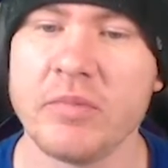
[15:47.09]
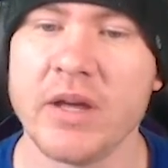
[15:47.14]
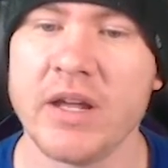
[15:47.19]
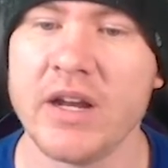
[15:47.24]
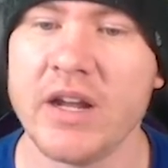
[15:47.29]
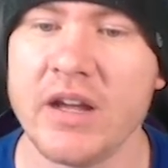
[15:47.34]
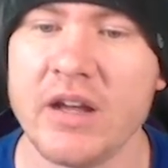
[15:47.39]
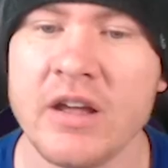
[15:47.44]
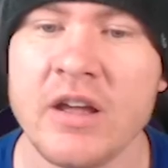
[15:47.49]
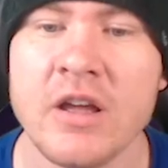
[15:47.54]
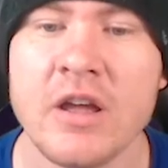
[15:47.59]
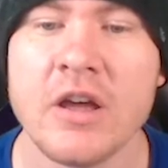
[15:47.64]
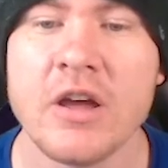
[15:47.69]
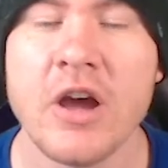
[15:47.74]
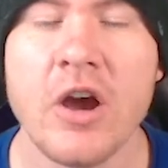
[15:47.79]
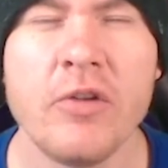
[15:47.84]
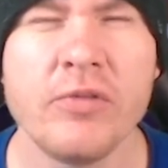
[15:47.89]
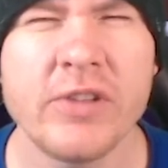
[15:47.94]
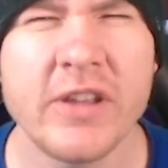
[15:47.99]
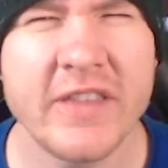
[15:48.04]
But uh,
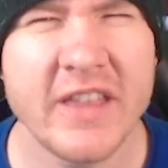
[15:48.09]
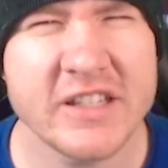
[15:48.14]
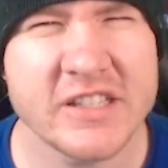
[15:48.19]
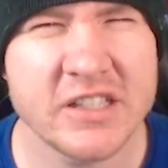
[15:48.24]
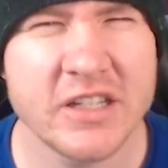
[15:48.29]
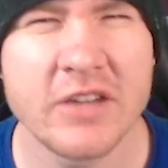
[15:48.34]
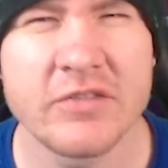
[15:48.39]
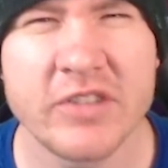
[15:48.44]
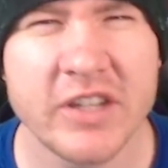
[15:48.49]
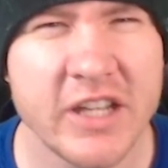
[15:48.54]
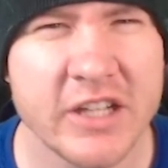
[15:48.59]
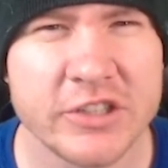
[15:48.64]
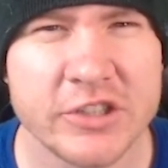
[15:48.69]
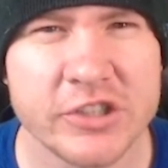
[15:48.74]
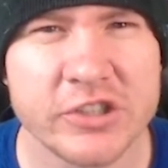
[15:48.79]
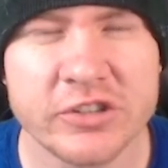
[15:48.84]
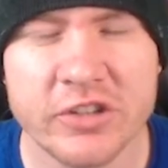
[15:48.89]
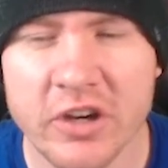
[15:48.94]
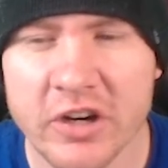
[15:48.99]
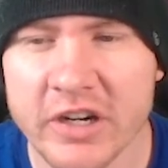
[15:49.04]
hopefully that's enough to get
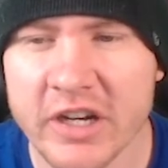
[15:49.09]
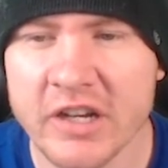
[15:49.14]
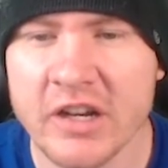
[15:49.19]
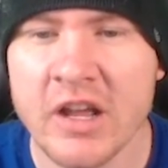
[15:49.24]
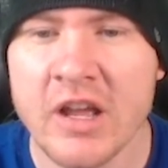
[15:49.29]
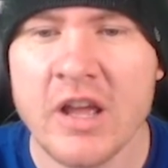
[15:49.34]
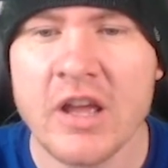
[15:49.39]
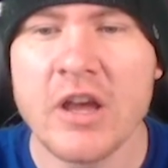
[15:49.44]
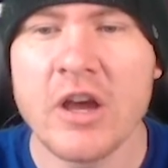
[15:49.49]
you started.